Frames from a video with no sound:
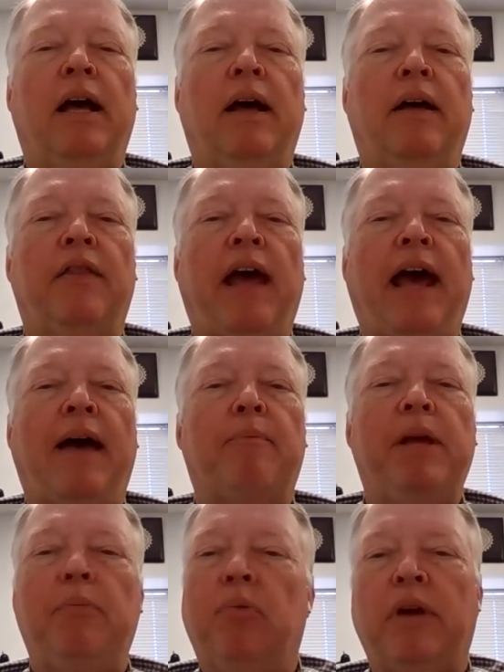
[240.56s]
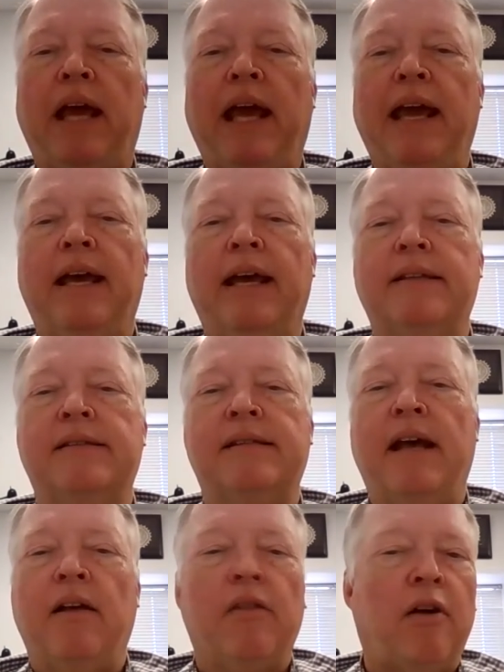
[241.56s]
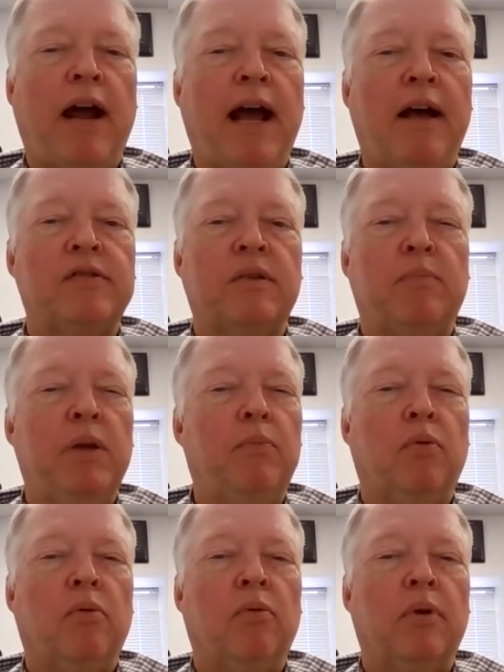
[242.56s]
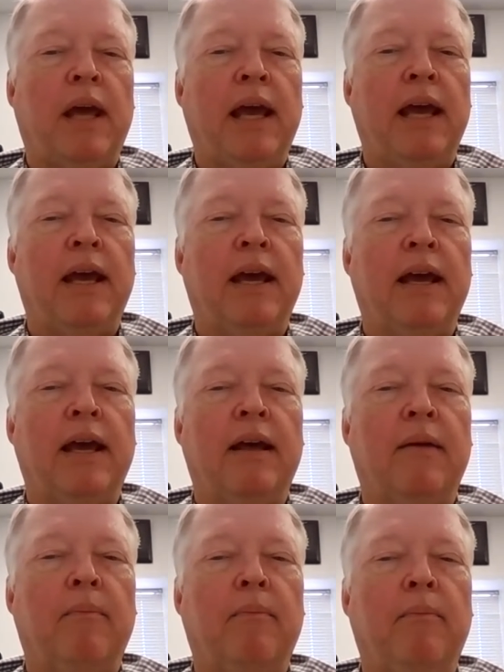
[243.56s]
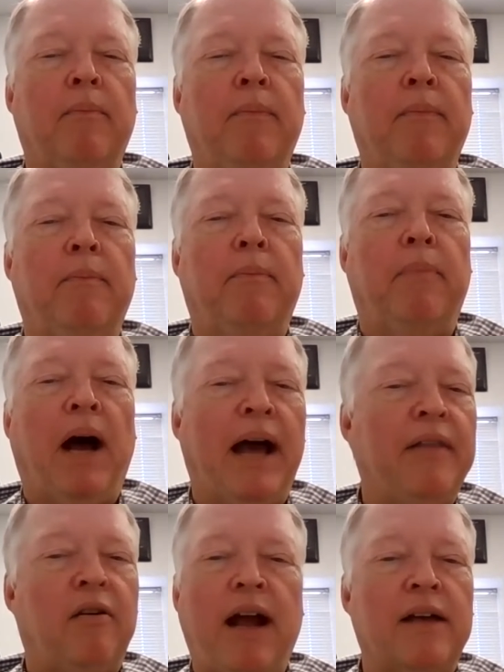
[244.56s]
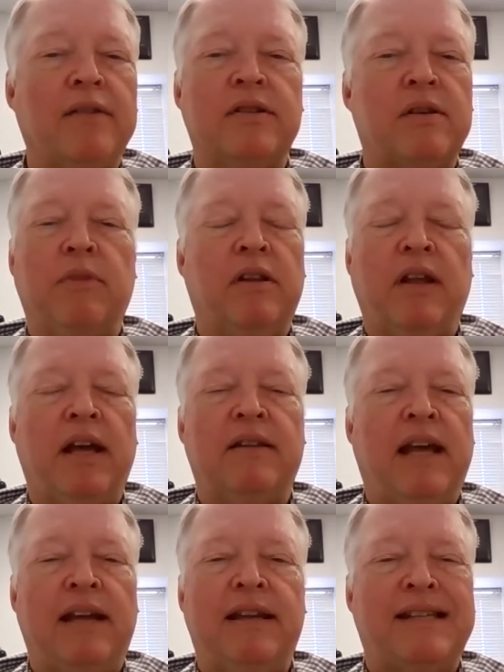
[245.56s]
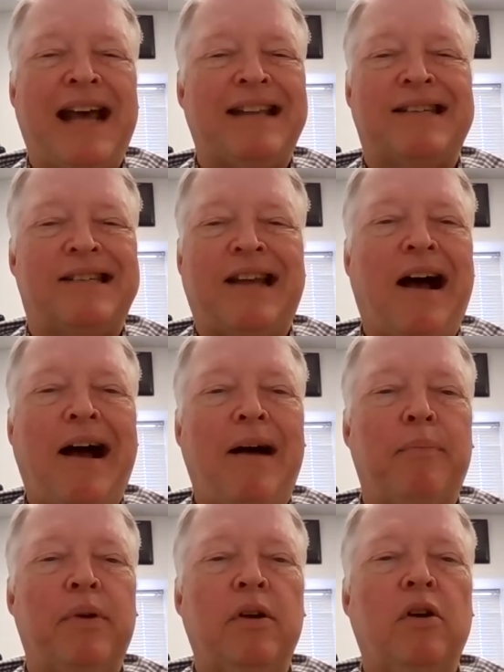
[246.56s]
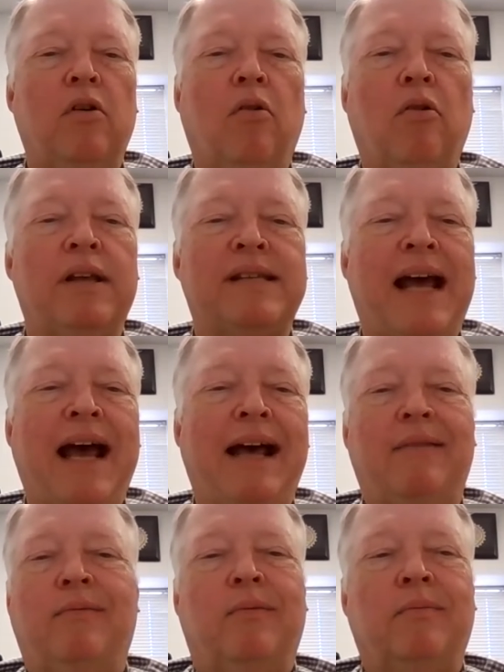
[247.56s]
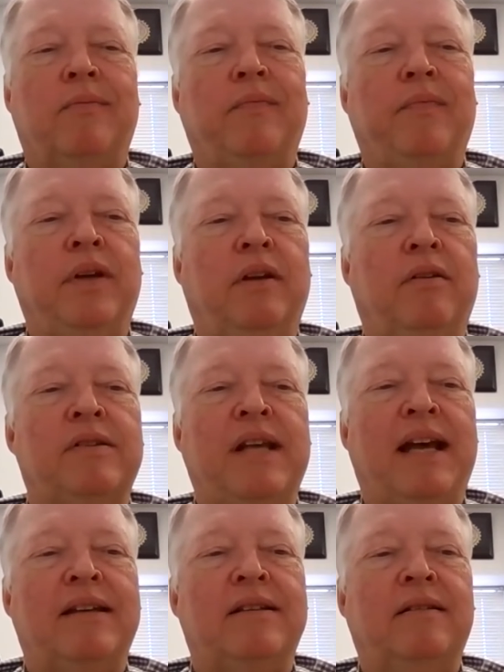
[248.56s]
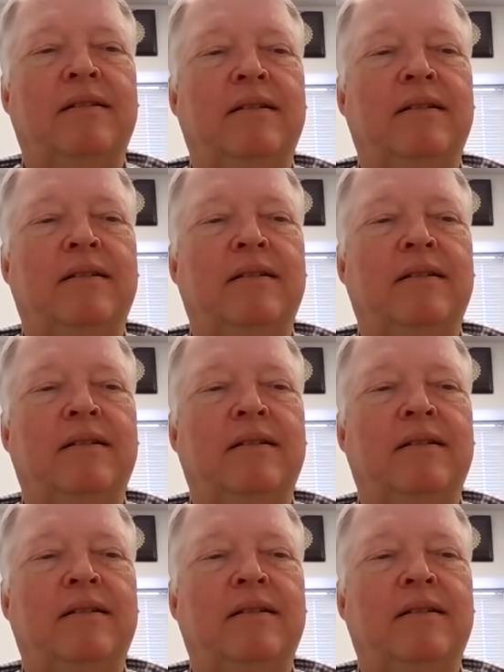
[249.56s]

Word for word: uh, that people can sell their house and people can buy their houses? I mean, that, that does that stop or does that, you know, absolutely that...